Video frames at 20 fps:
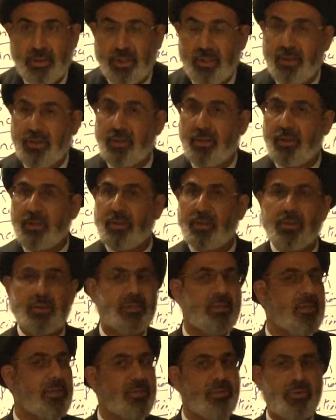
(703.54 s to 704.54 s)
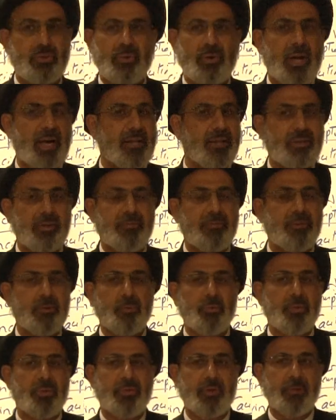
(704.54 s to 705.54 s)
here, he says, no, I differ
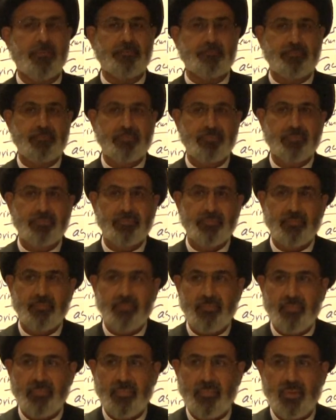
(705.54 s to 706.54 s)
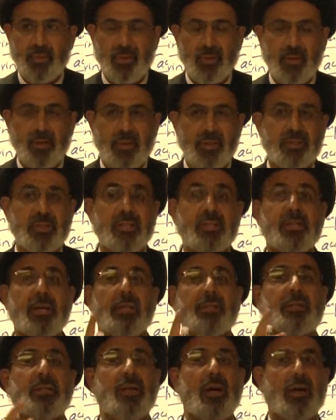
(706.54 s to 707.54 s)
with them. He says
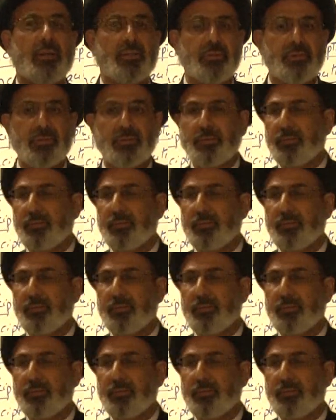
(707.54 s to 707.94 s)
ihtiyat.